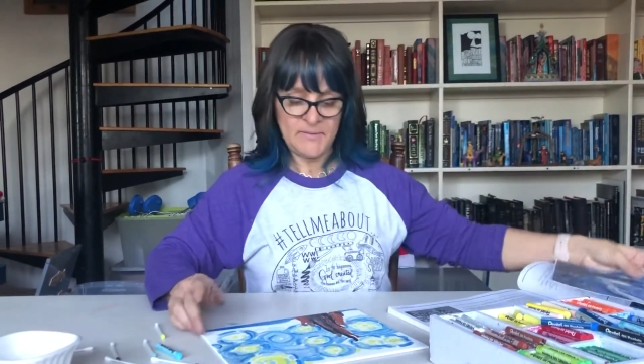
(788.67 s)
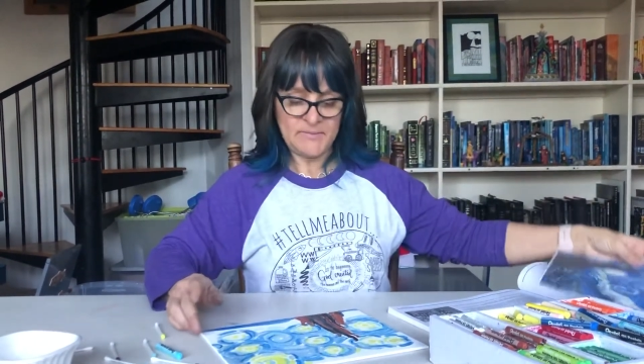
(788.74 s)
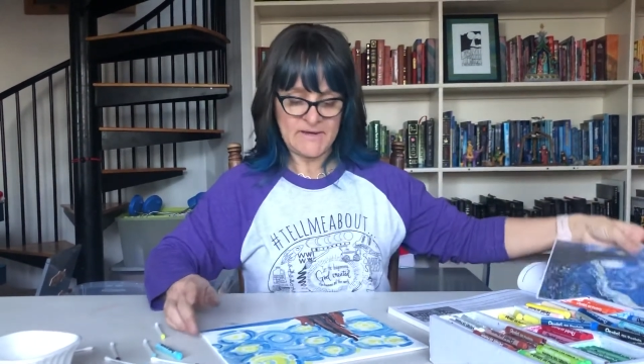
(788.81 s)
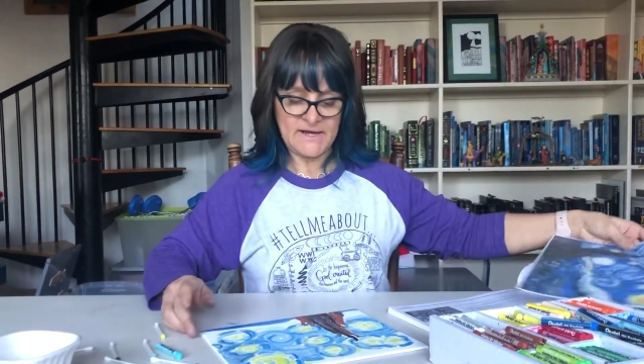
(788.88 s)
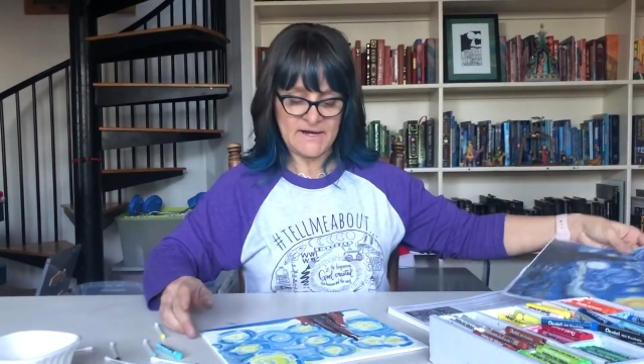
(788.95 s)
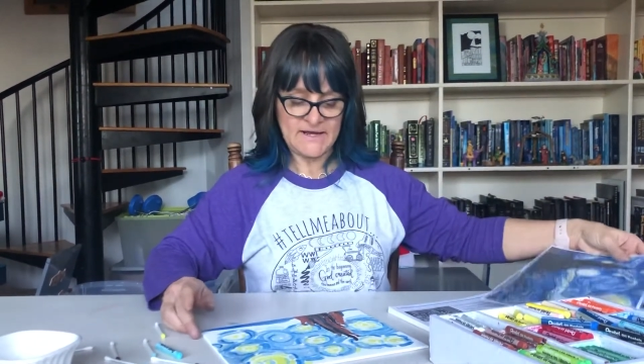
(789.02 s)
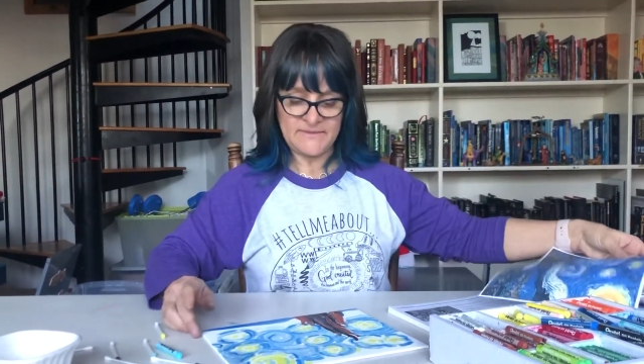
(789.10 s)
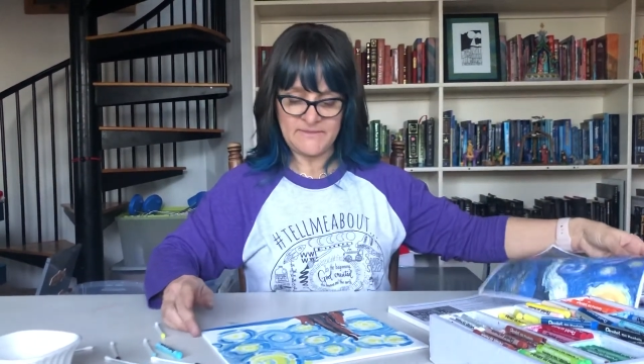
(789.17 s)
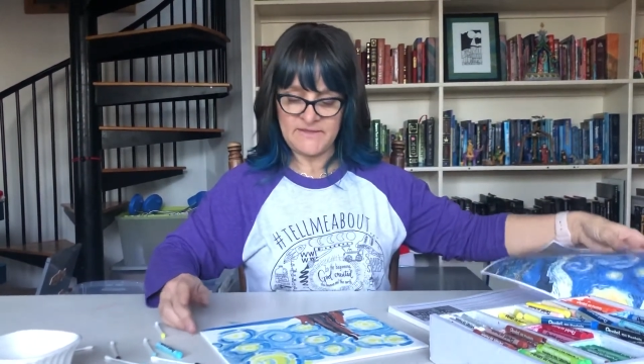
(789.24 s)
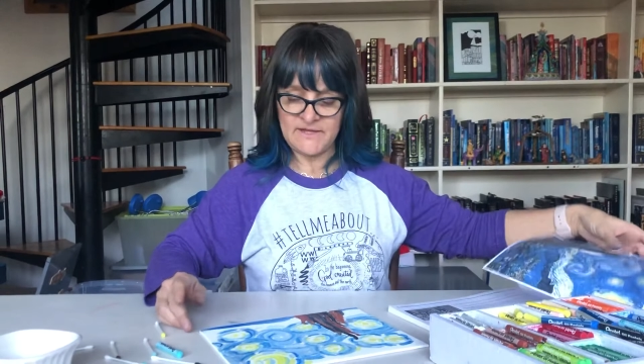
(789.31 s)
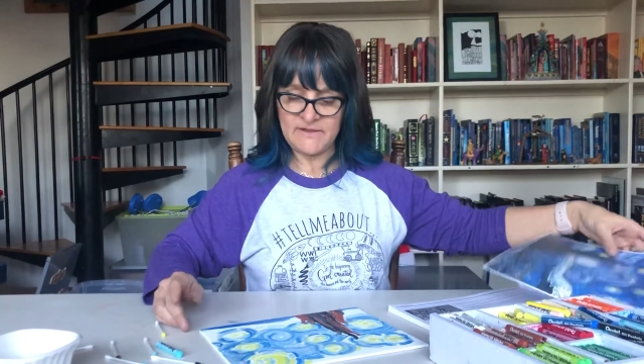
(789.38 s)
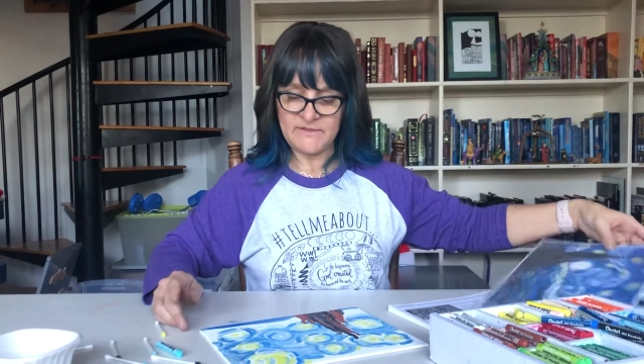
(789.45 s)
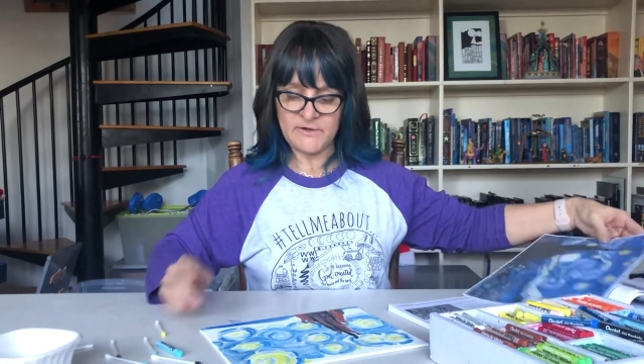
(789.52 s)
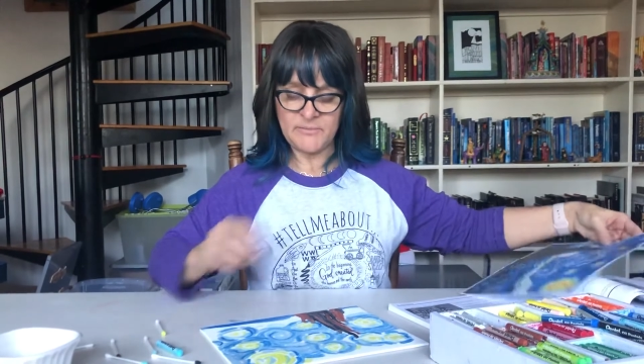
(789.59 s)
but I
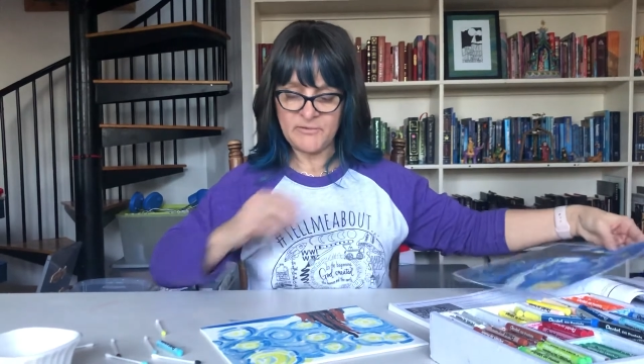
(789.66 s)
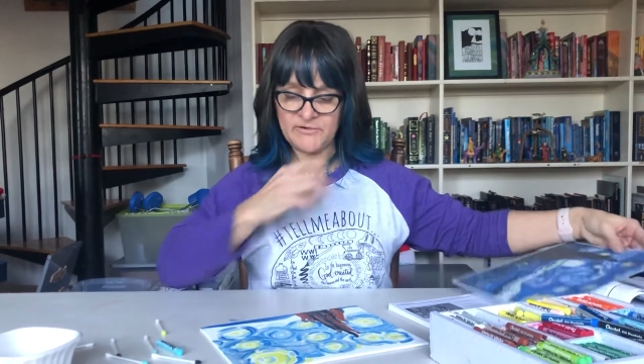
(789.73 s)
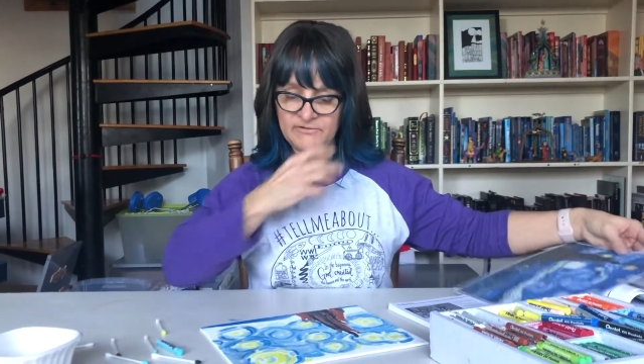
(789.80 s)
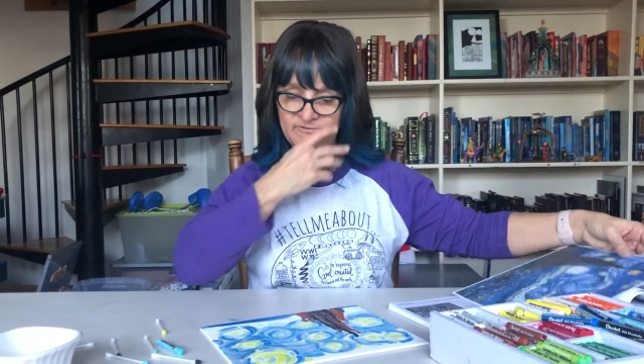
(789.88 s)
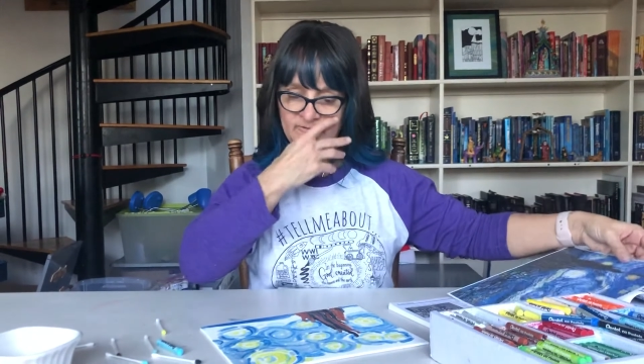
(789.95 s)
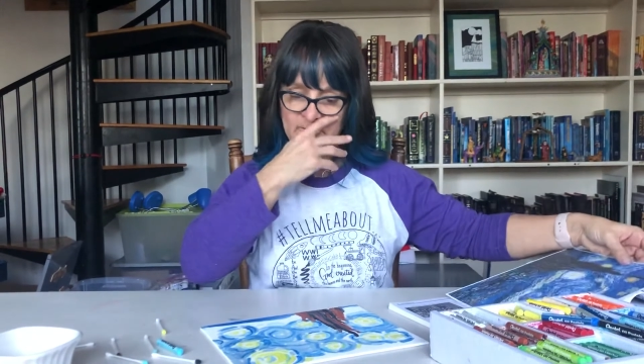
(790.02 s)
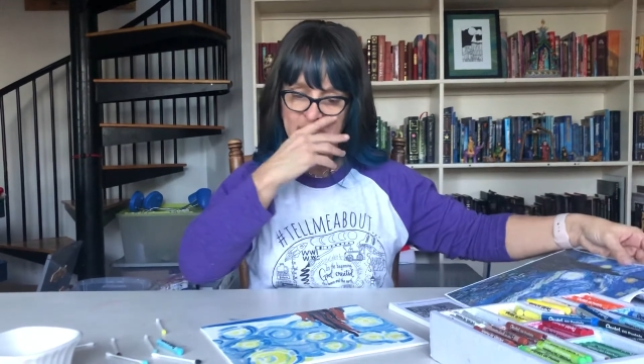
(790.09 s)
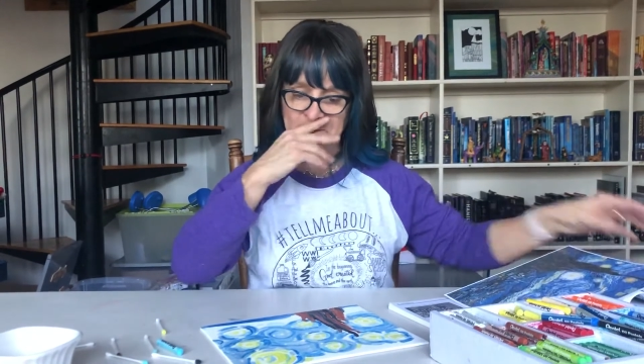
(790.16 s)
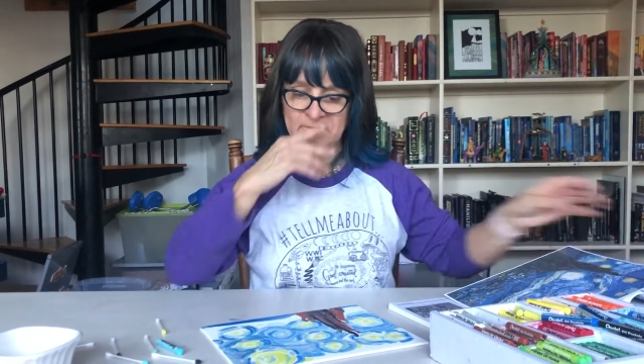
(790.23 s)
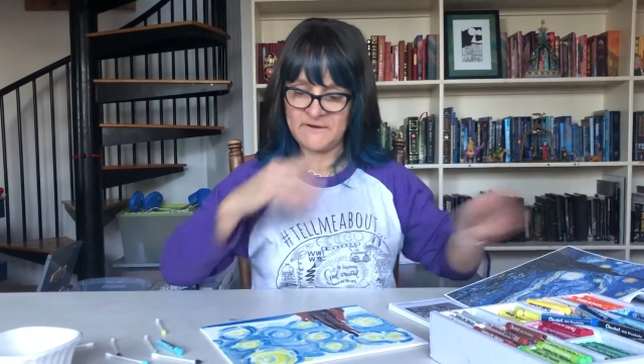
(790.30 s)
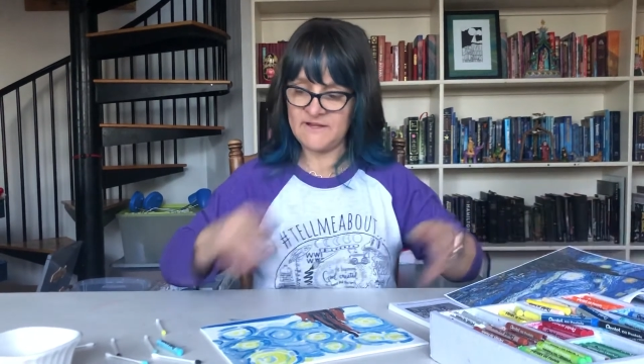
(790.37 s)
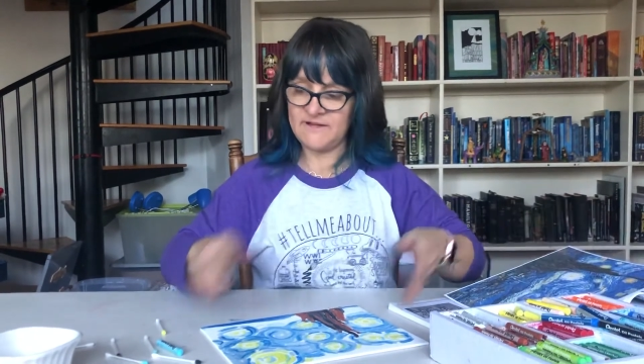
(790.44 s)
think they'll prefer